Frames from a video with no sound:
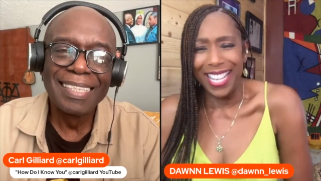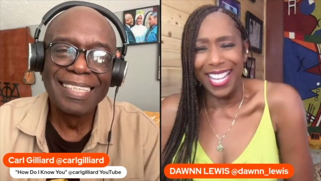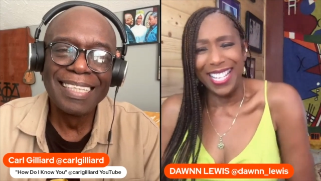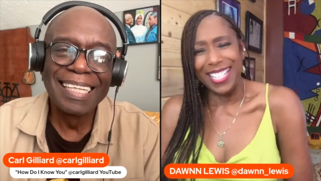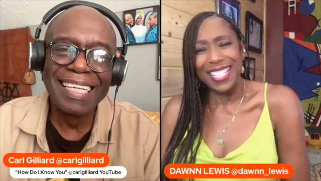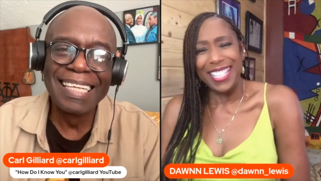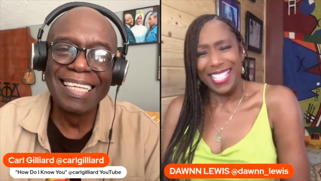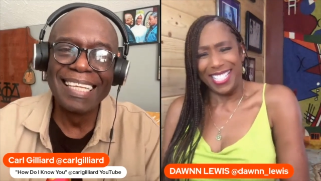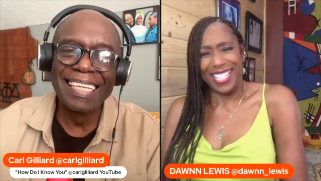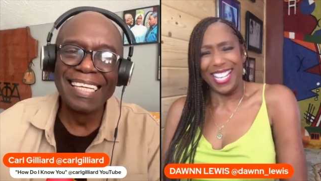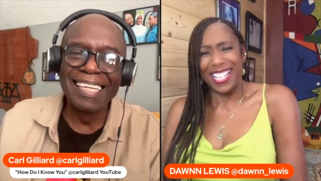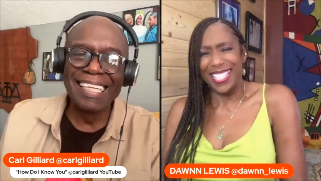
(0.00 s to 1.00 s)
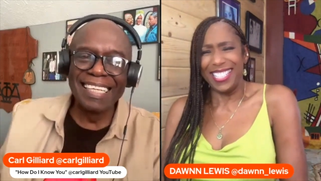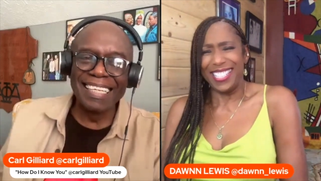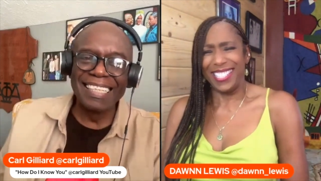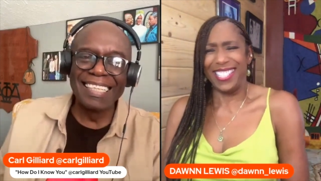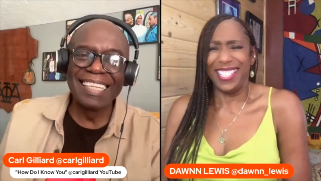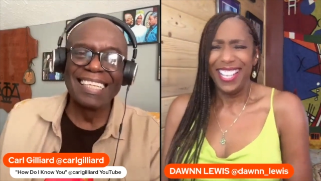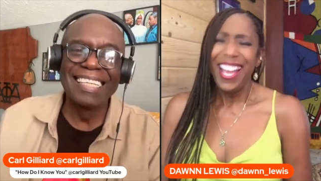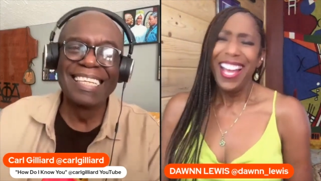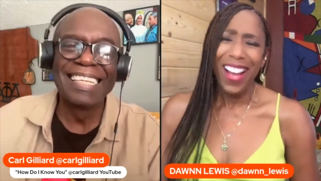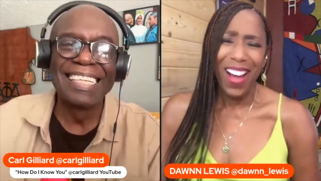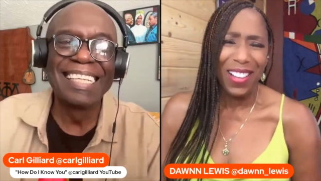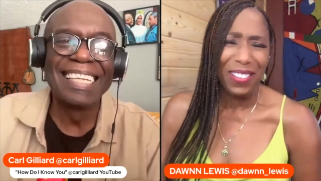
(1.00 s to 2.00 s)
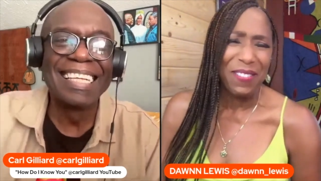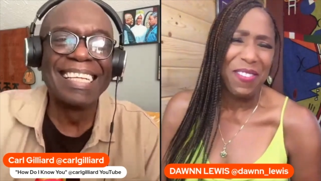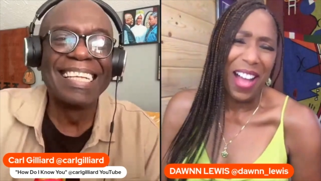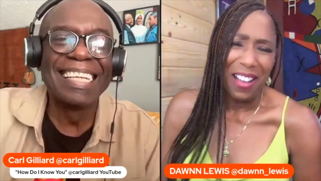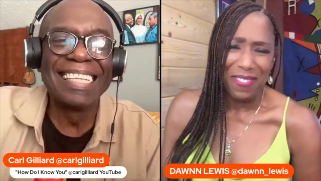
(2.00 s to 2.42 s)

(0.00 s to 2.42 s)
Speaker 1: and listened all of my